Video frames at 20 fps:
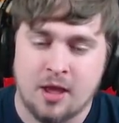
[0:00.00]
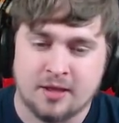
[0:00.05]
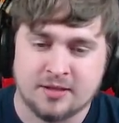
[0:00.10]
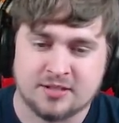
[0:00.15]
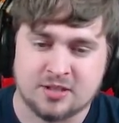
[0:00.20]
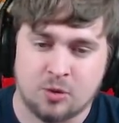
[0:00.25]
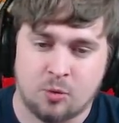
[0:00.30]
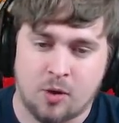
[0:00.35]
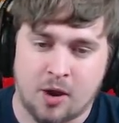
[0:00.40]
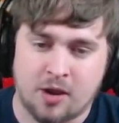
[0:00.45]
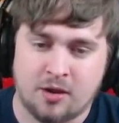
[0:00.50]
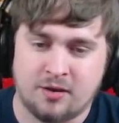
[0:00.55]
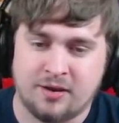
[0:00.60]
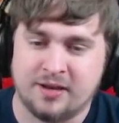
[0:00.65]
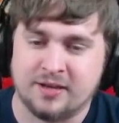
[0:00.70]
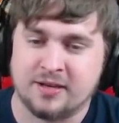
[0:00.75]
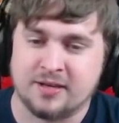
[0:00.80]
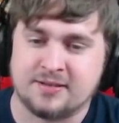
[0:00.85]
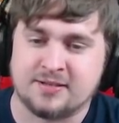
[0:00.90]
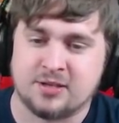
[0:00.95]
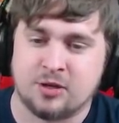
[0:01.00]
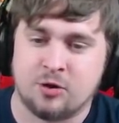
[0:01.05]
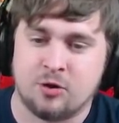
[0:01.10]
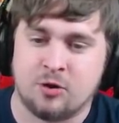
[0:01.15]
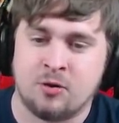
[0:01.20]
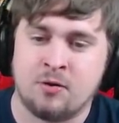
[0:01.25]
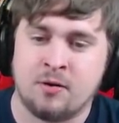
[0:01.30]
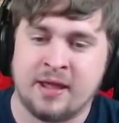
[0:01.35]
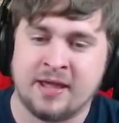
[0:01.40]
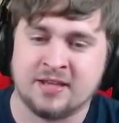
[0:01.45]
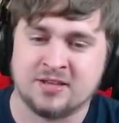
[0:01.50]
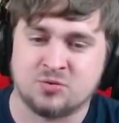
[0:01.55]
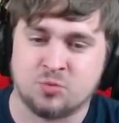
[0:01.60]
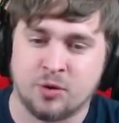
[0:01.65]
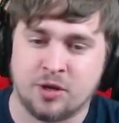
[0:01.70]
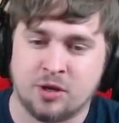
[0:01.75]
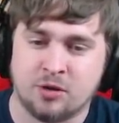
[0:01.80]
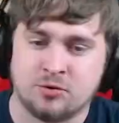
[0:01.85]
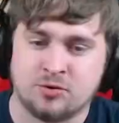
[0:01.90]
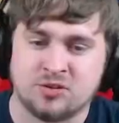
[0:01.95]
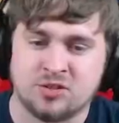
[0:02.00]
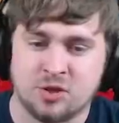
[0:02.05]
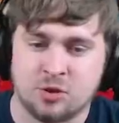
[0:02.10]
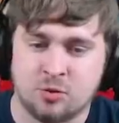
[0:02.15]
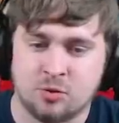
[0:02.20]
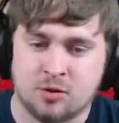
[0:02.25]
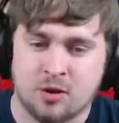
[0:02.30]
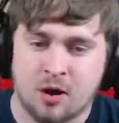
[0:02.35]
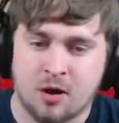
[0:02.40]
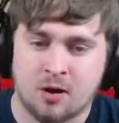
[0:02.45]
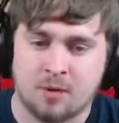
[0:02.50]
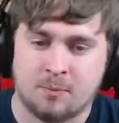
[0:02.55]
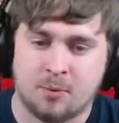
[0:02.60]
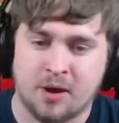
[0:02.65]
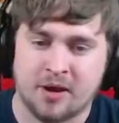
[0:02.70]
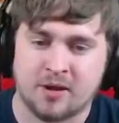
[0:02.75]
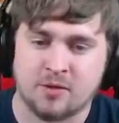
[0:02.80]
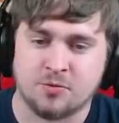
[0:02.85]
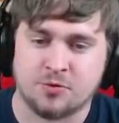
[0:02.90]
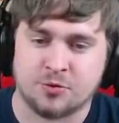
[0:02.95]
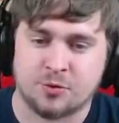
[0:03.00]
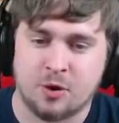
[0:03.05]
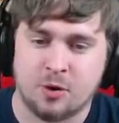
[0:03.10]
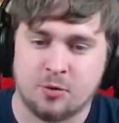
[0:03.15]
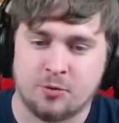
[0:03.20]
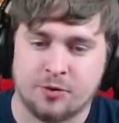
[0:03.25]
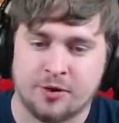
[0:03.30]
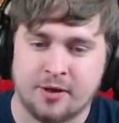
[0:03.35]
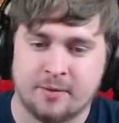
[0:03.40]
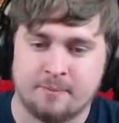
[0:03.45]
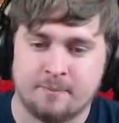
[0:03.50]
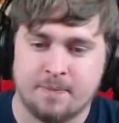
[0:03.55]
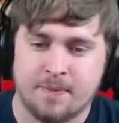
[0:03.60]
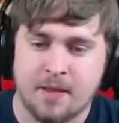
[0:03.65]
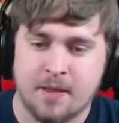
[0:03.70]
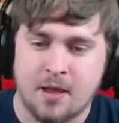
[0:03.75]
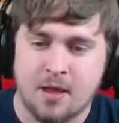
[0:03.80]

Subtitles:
So what you need to do is when you do guard break and throw them,